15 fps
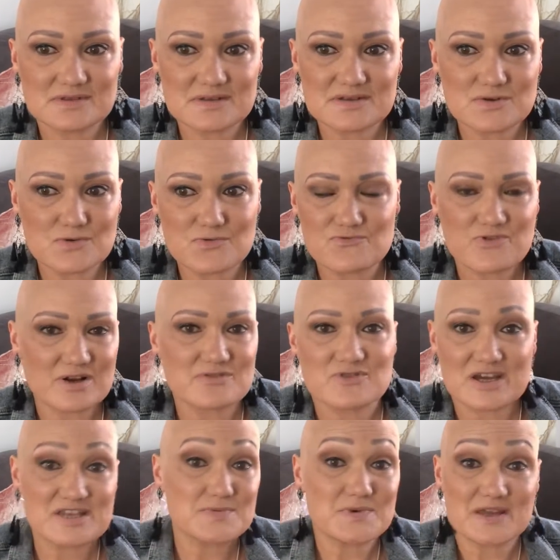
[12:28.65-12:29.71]
sort of
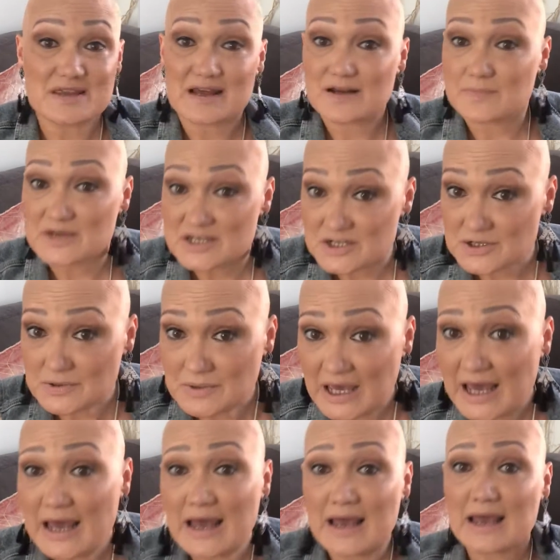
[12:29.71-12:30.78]
fundraise with Alopecia
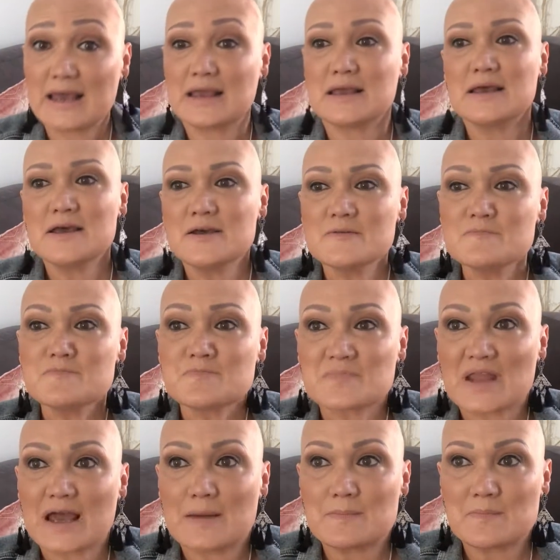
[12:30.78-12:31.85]
UK,
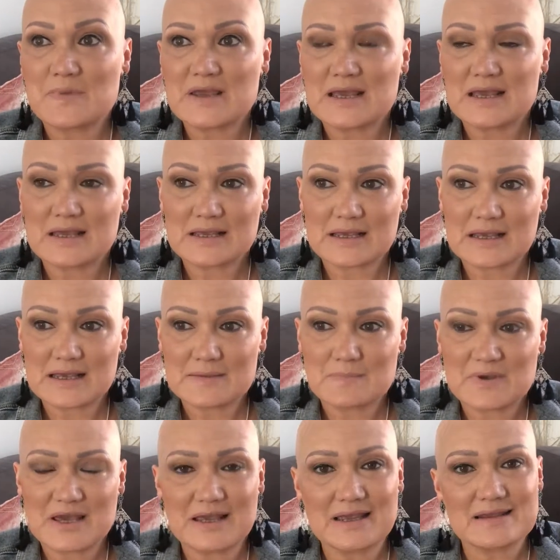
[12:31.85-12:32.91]
and being
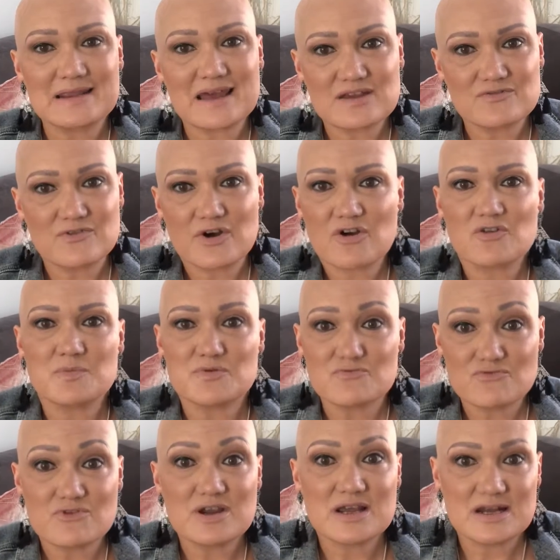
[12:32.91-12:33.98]
in that environment
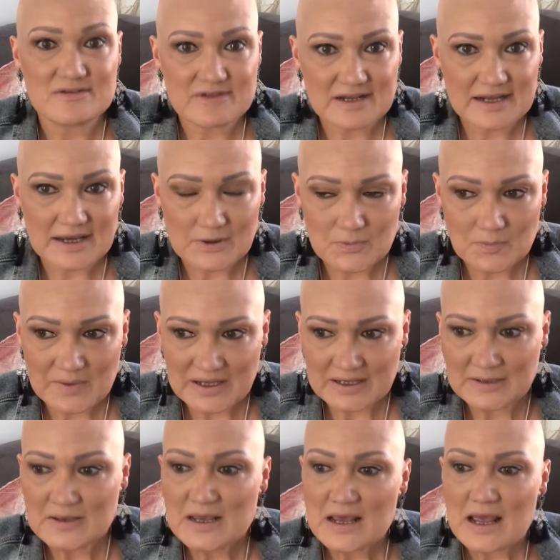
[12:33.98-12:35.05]
really helped
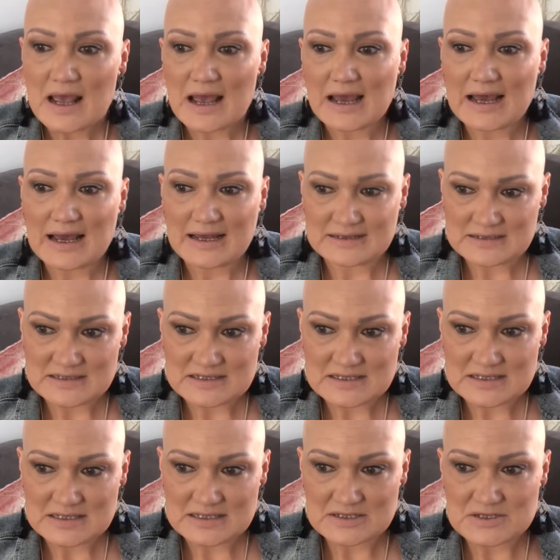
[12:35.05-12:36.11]
me. And
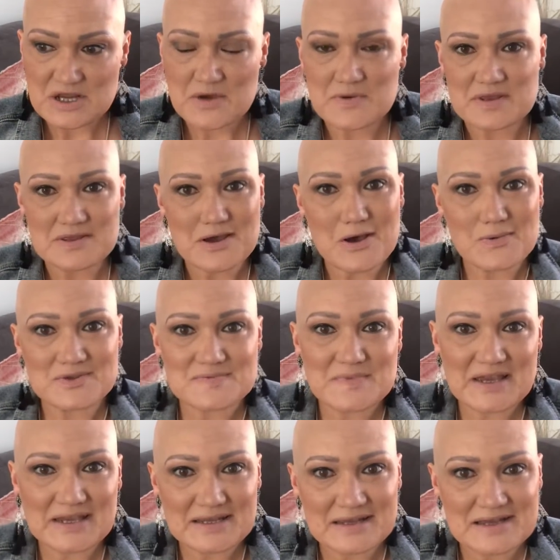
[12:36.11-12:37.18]
knowing that I was
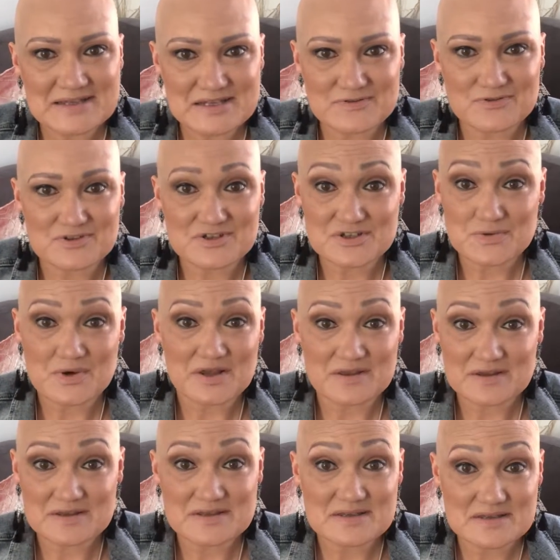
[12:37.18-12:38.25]
making that difference to
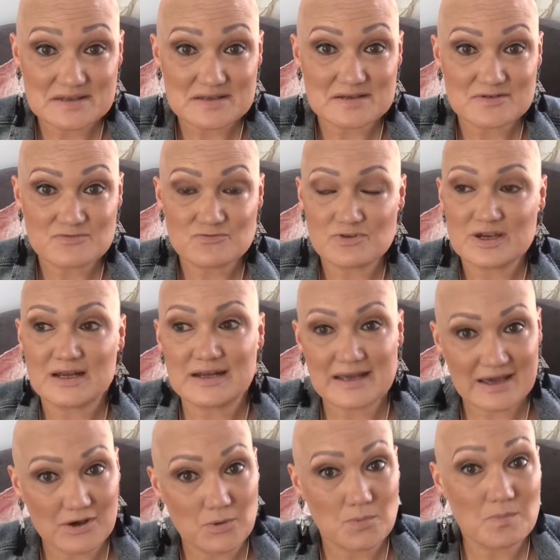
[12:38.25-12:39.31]
others really
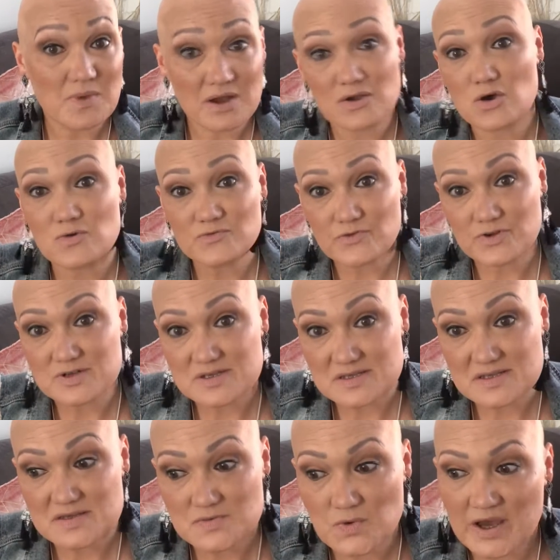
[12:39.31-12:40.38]
helped my
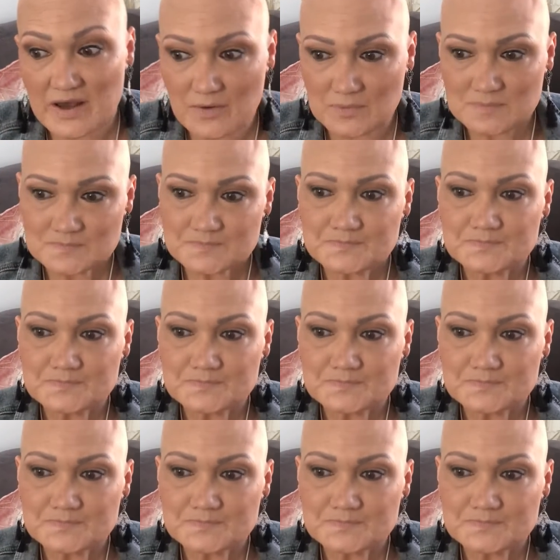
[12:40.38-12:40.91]
confidence as well.